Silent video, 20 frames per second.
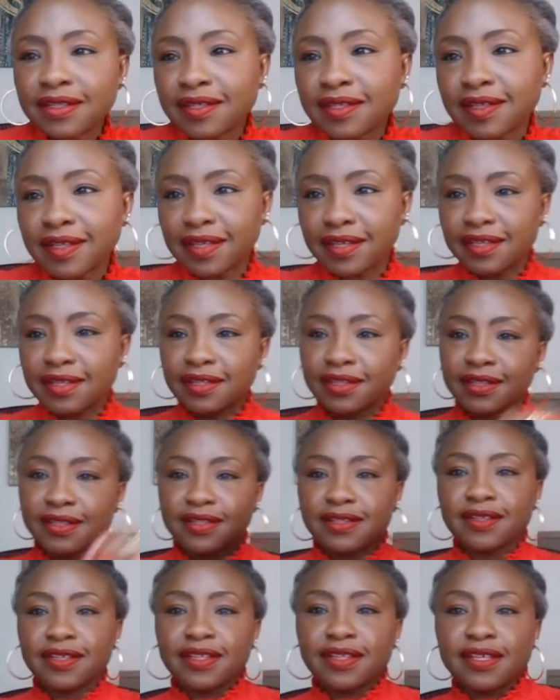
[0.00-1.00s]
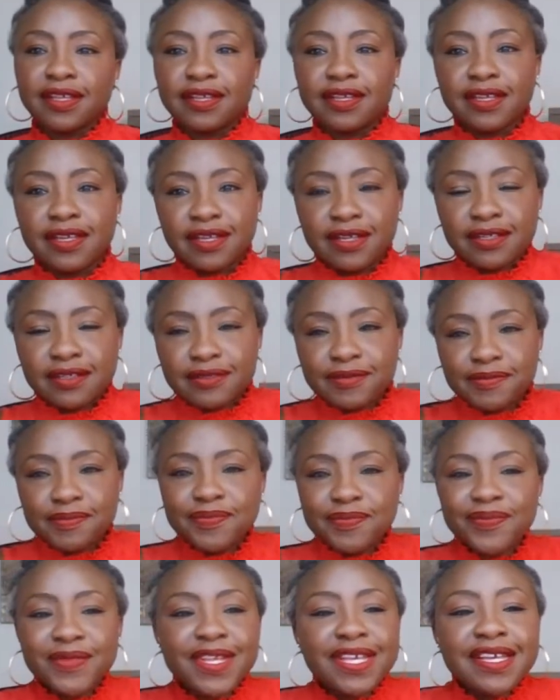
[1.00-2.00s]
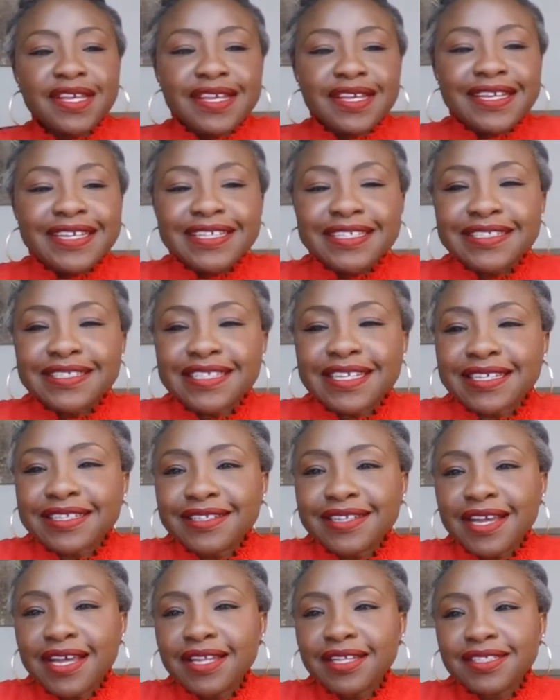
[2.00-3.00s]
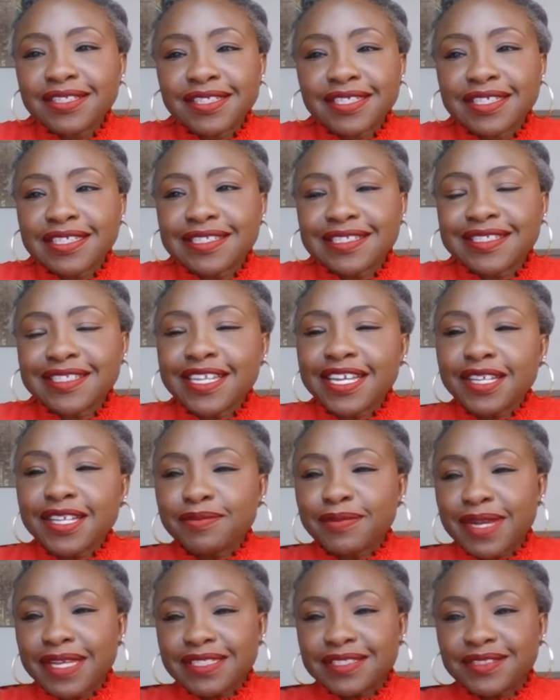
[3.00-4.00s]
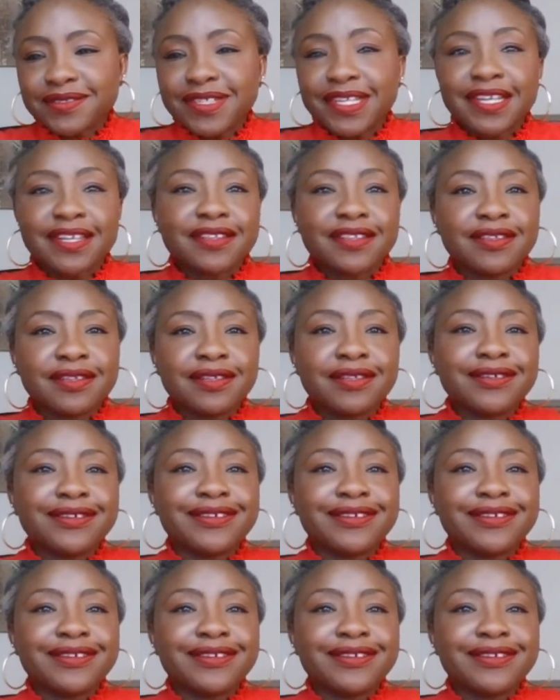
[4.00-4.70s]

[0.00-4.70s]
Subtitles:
Okay. Yeah. Technology is not my strength.